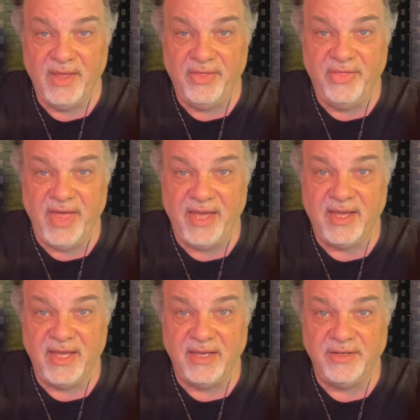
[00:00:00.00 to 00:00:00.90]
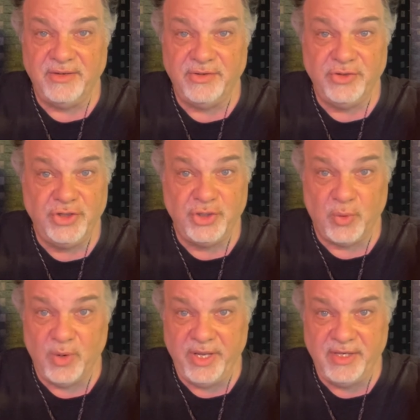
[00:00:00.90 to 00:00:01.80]
They can
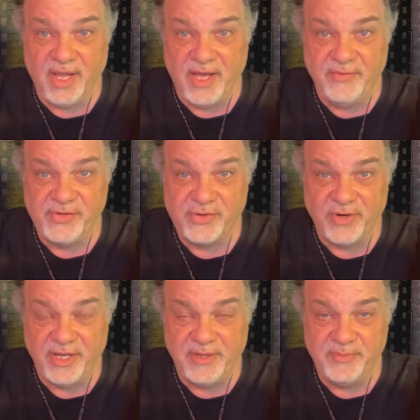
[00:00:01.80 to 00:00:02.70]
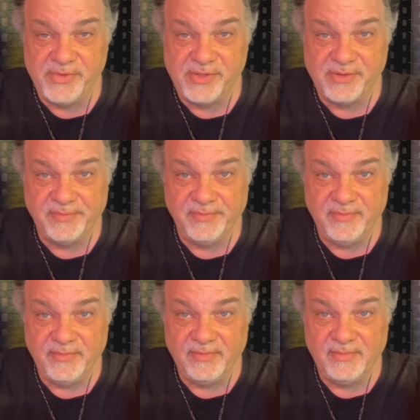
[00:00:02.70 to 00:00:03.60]
join live streams
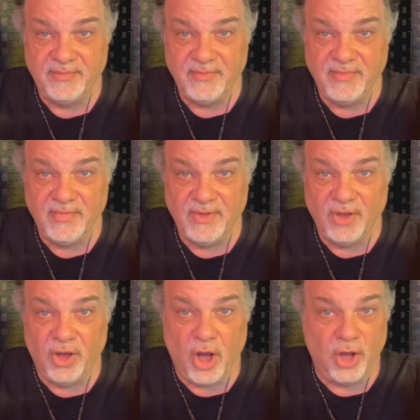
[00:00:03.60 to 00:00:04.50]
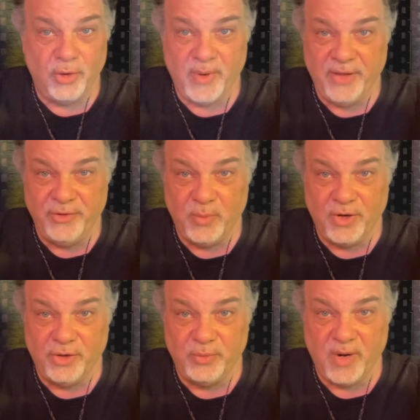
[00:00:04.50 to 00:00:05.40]
all around the
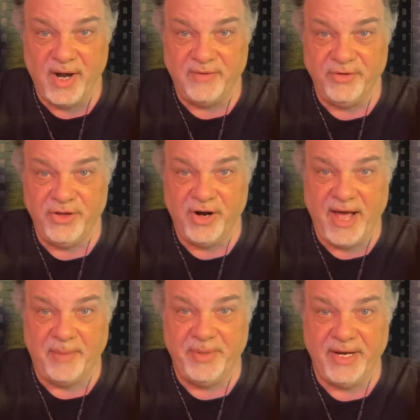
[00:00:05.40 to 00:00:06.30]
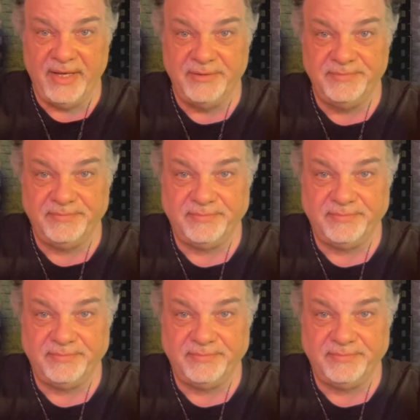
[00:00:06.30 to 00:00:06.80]
world, wherever they're happening.